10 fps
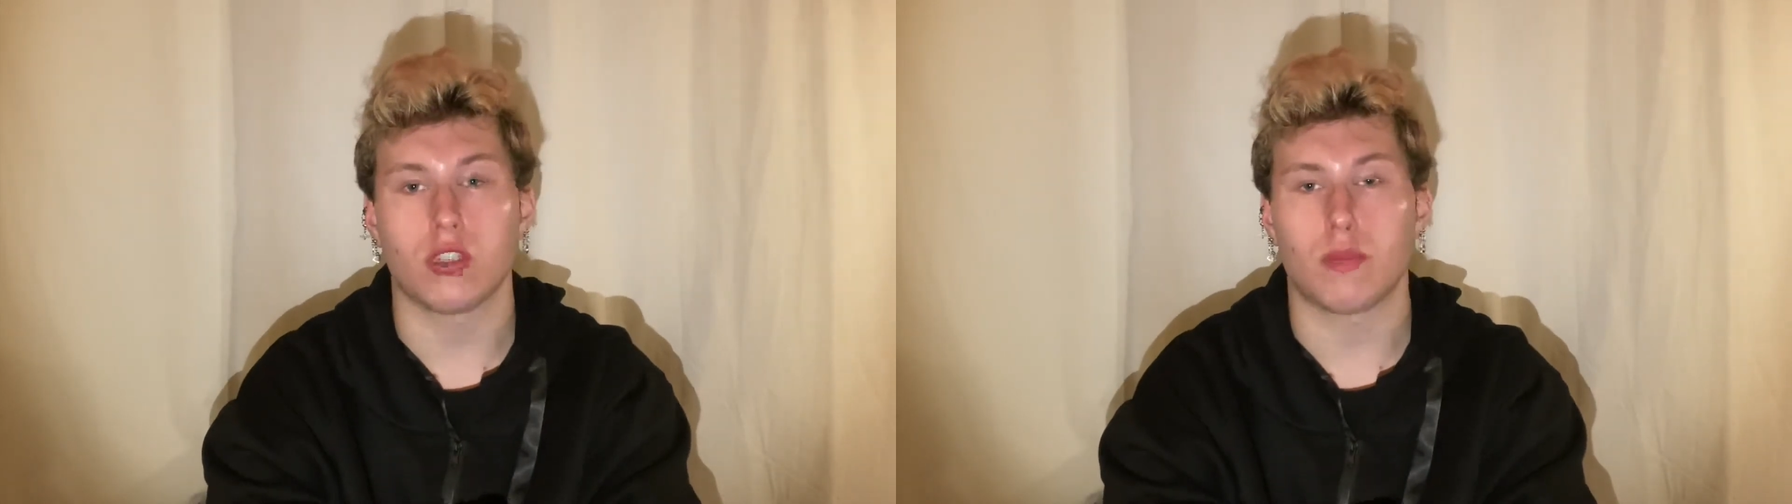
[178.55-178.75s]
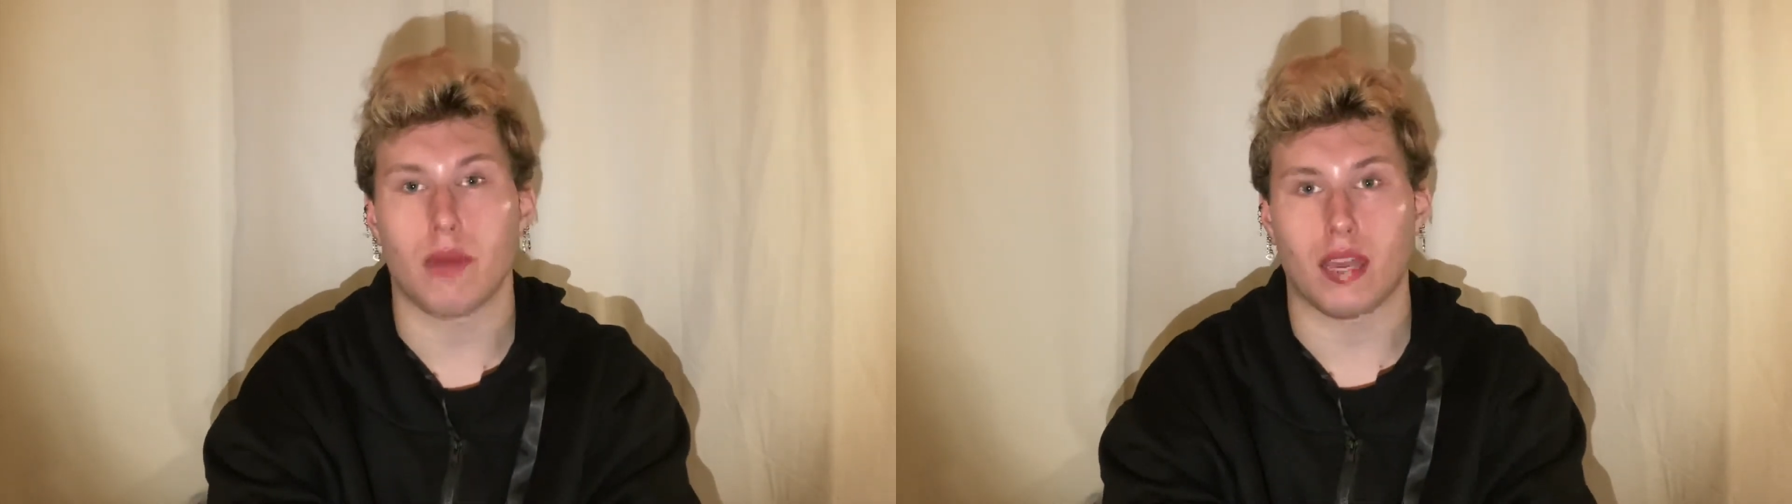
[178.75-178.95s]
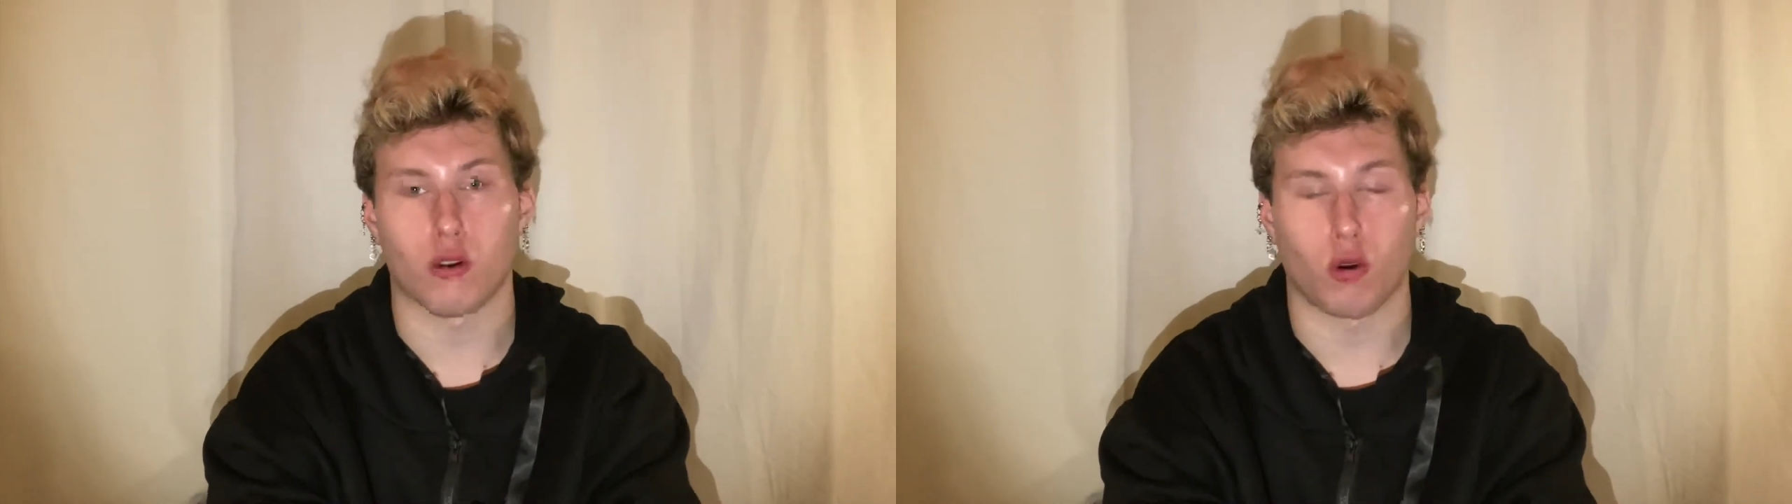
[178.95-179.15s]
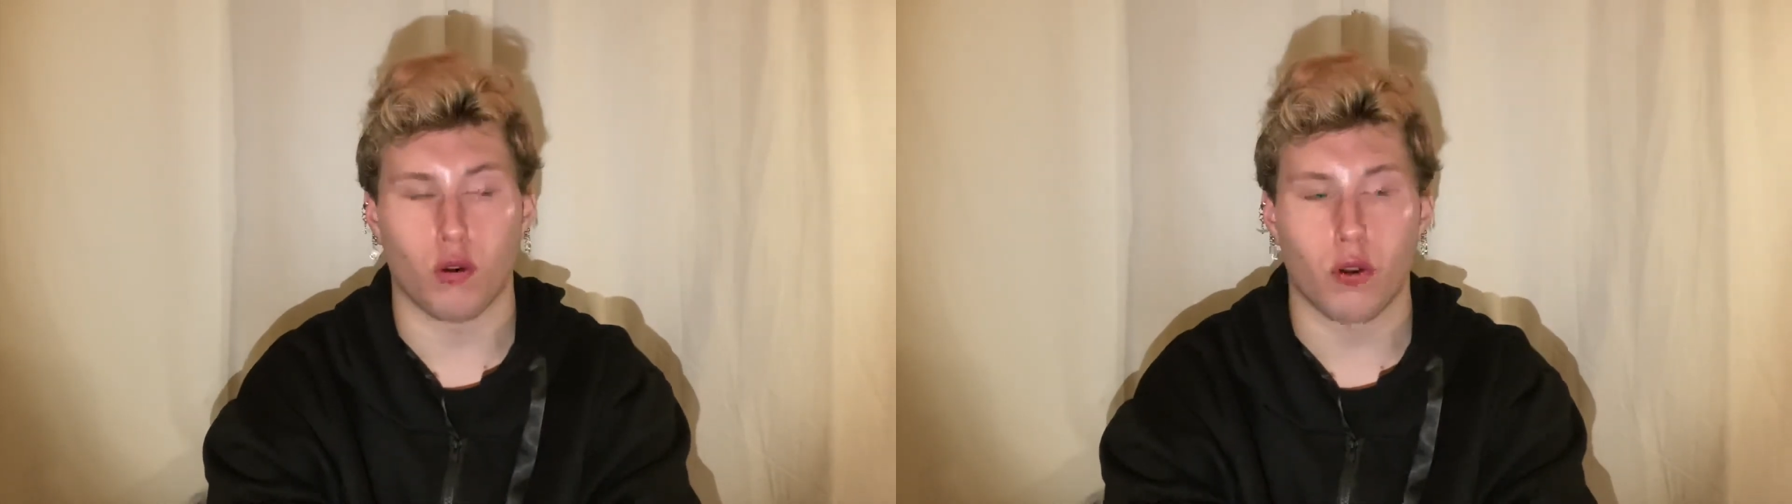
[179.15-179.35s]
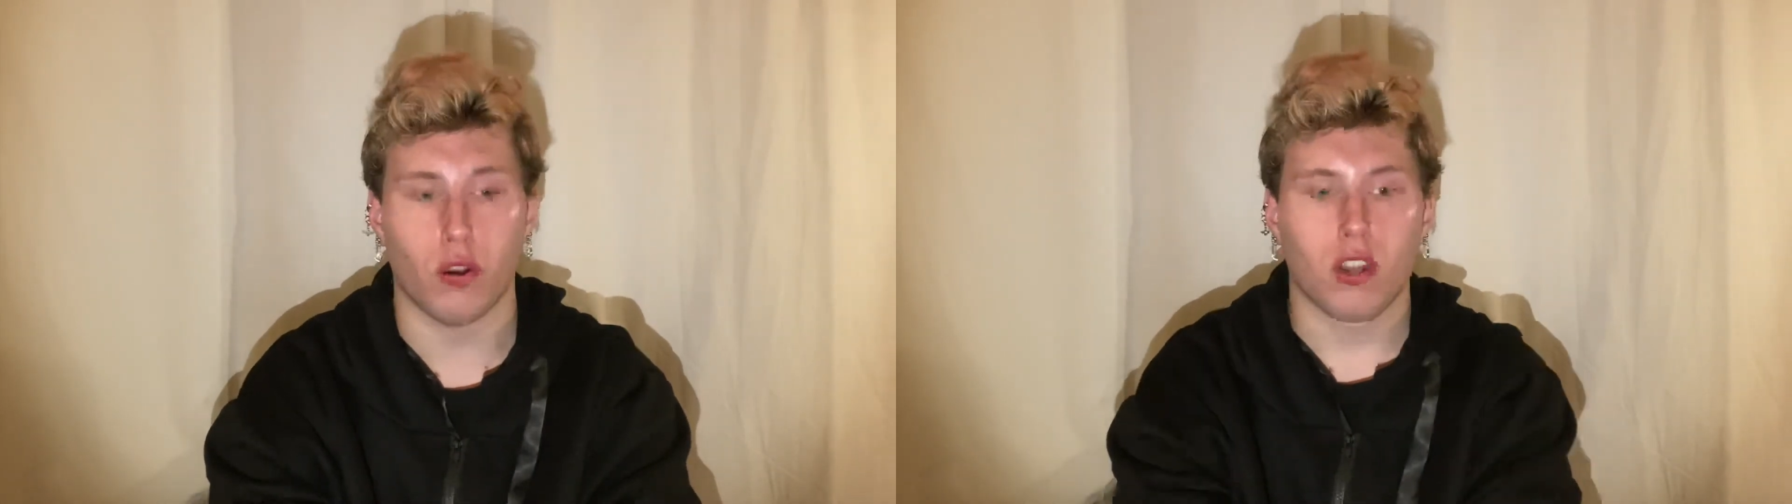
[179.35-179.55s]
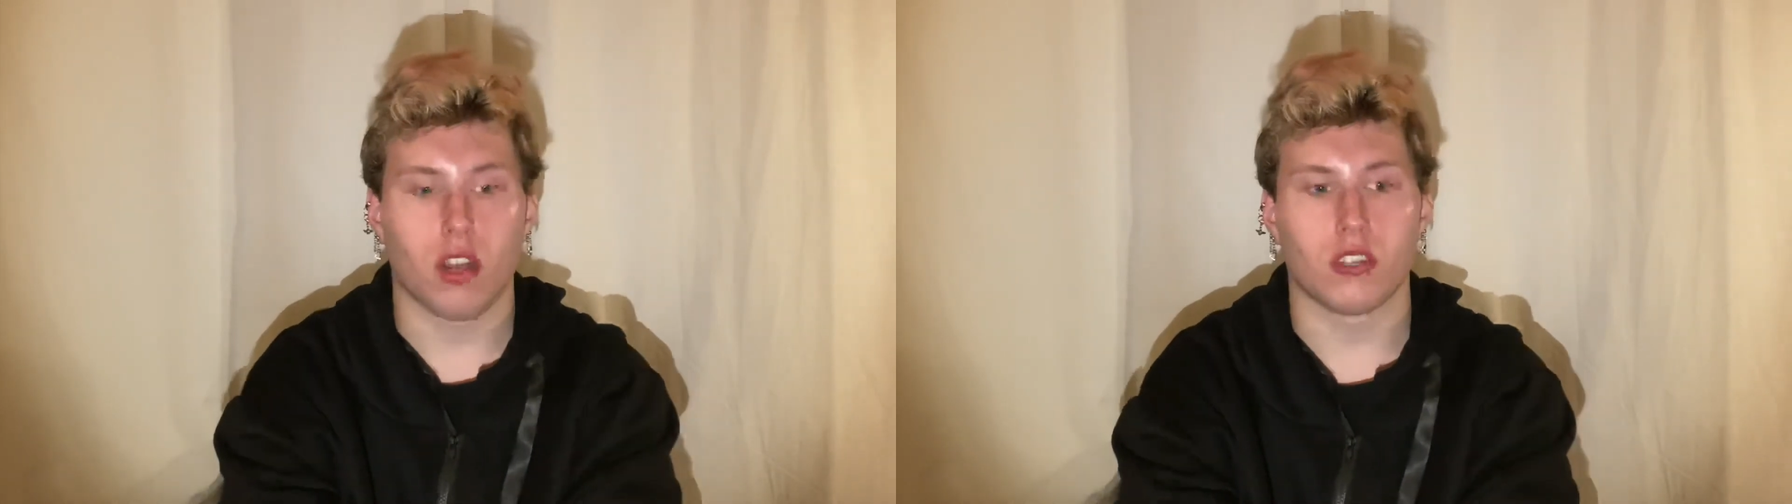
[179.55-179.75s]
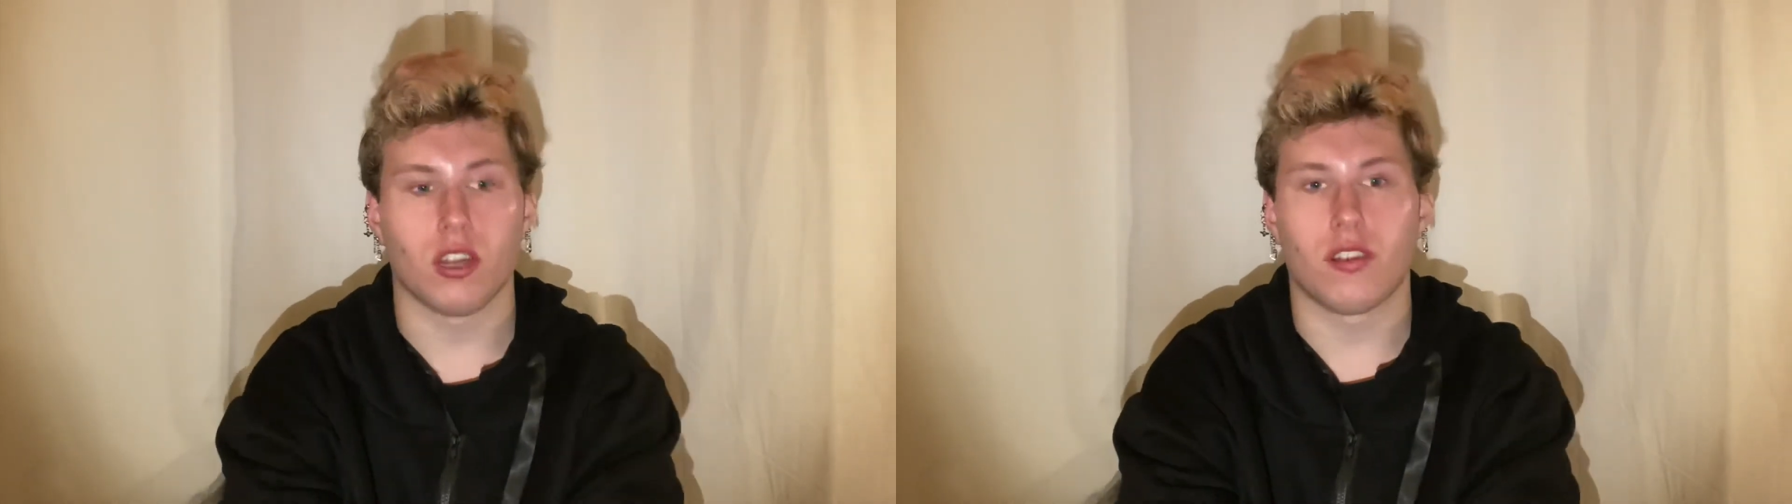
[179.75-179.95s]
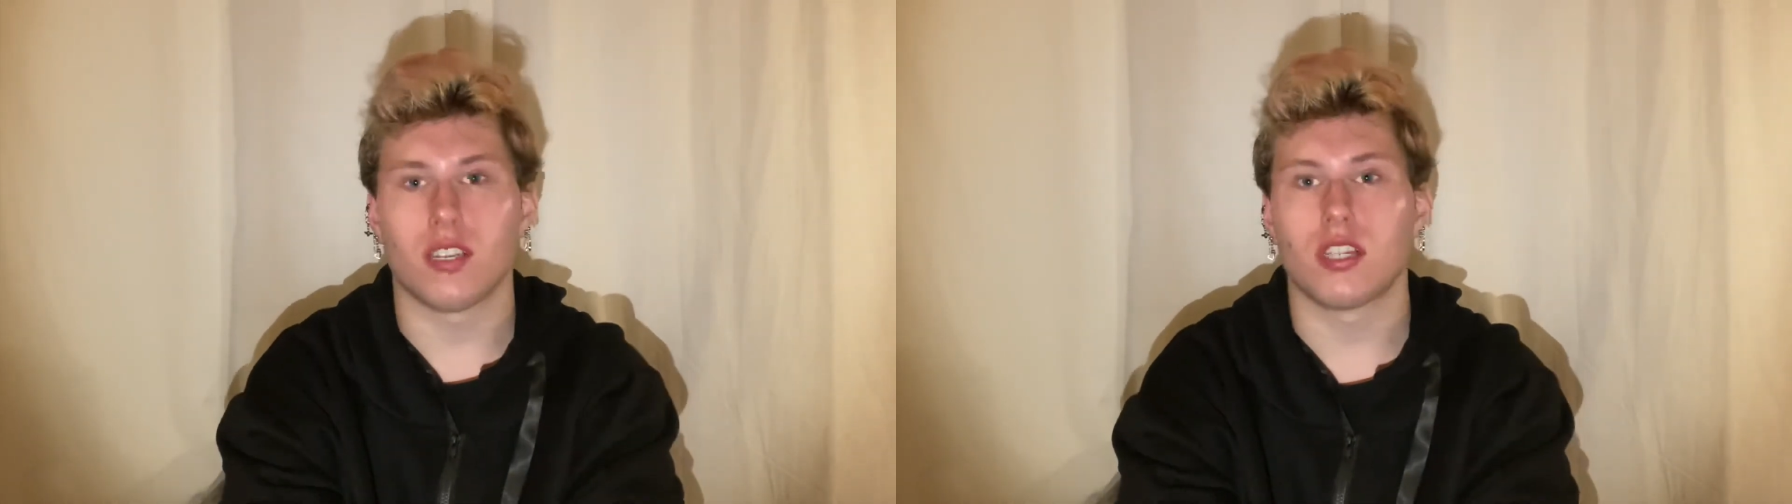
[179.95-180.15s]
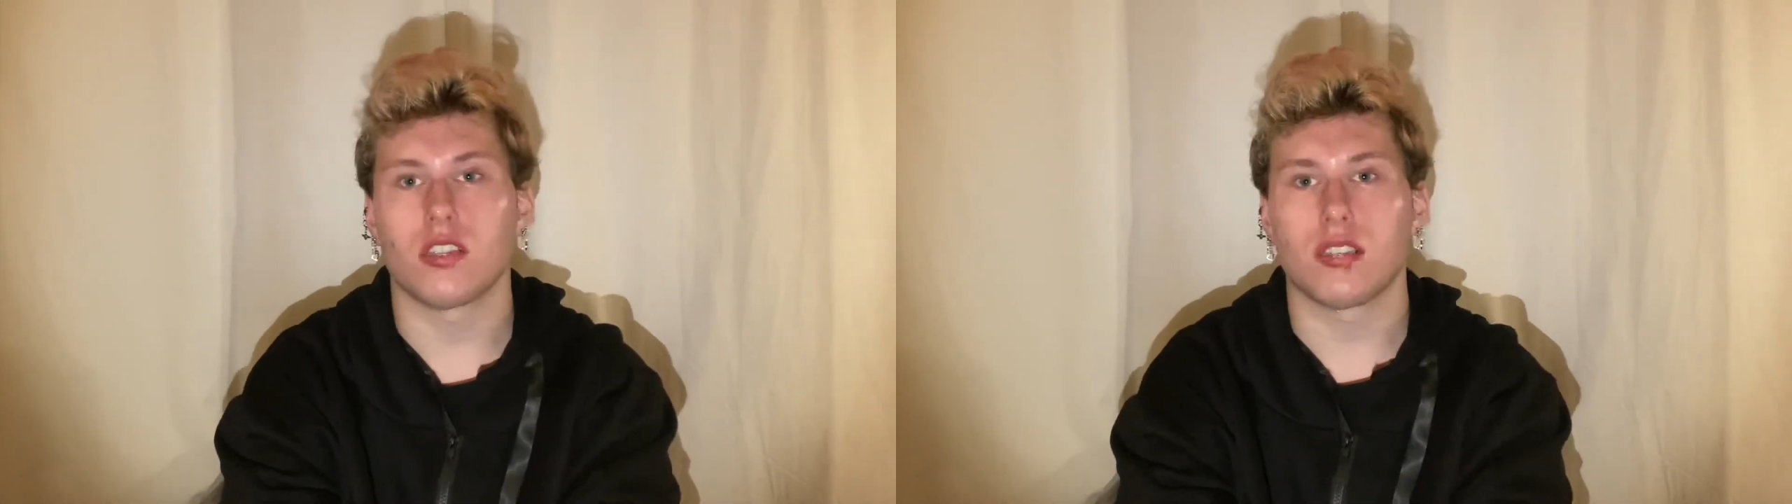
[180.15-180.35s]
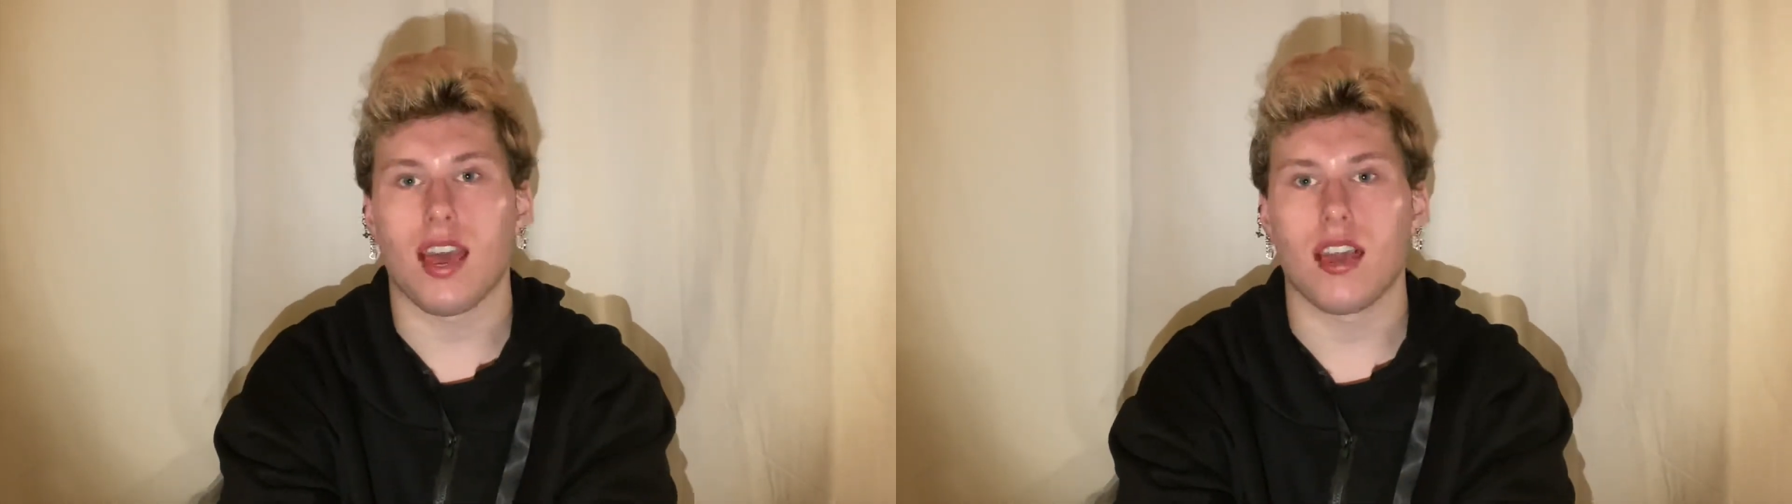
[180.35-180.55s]
make an order because this
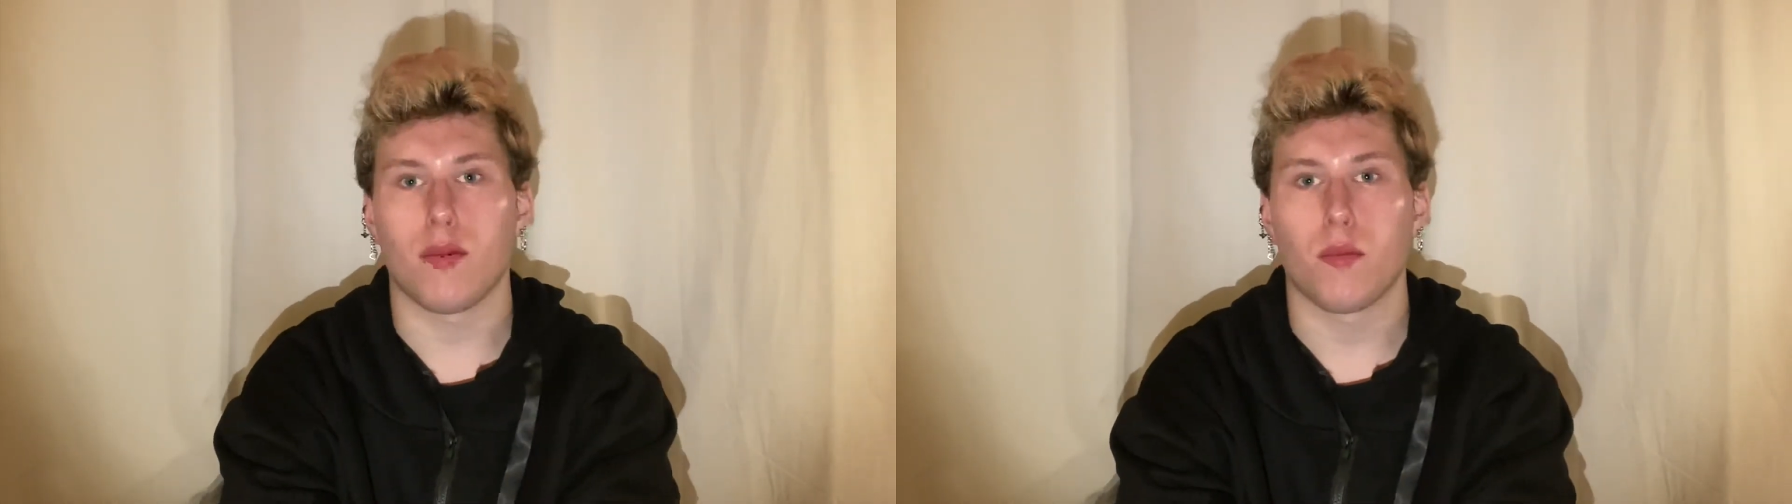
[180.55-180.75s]
is a